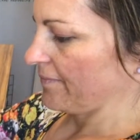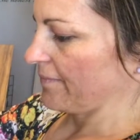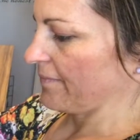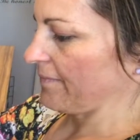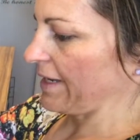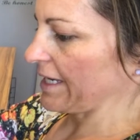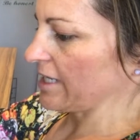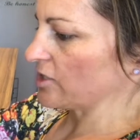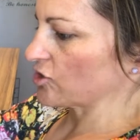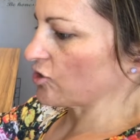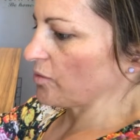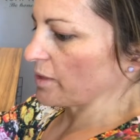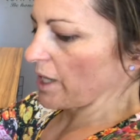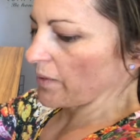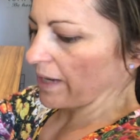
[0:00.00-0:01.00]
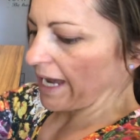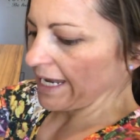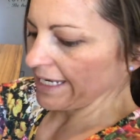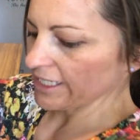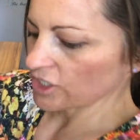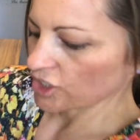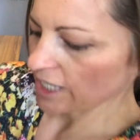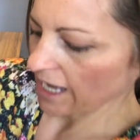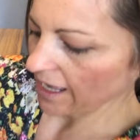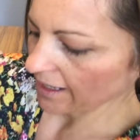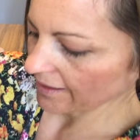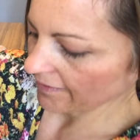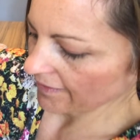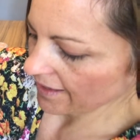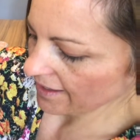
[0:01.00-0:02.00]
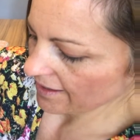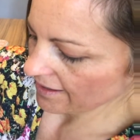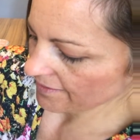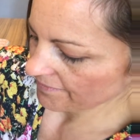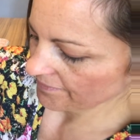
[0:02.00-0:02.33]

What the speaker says: making sure we don't get any shell in there.